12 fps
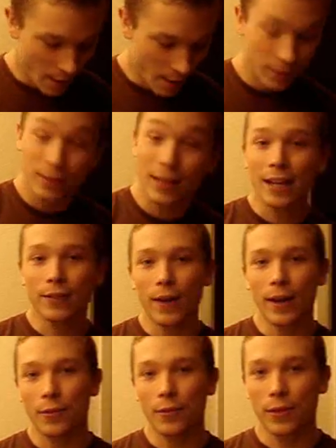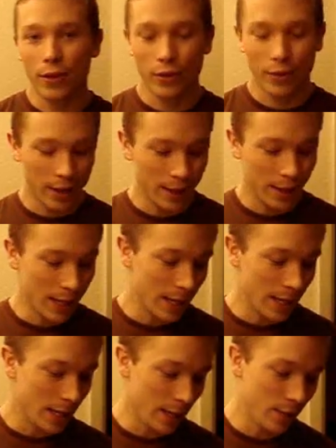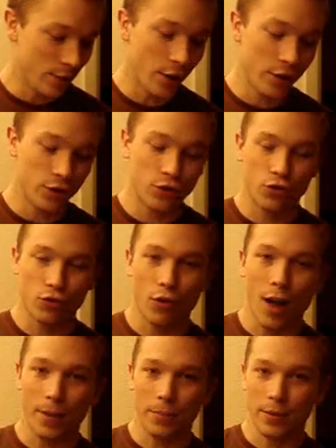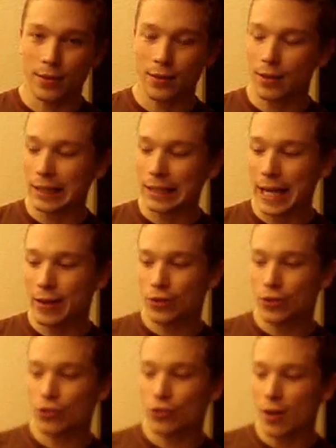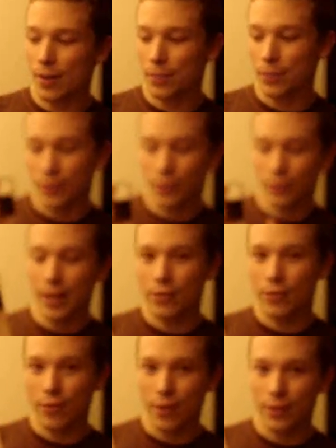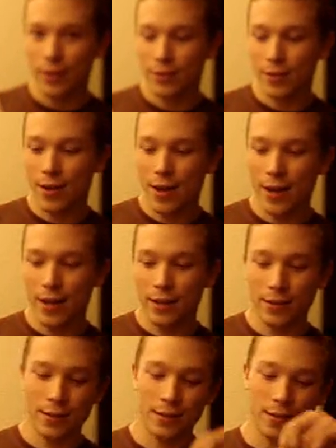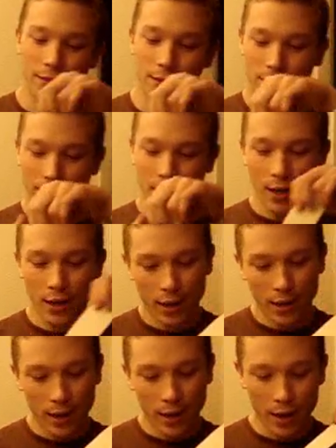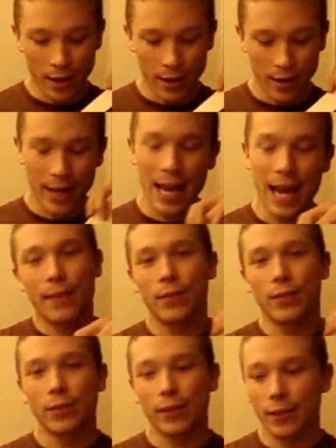the last final thing you're going to need is a strop. This is a leather strop. It's leather on this side, and this is canvas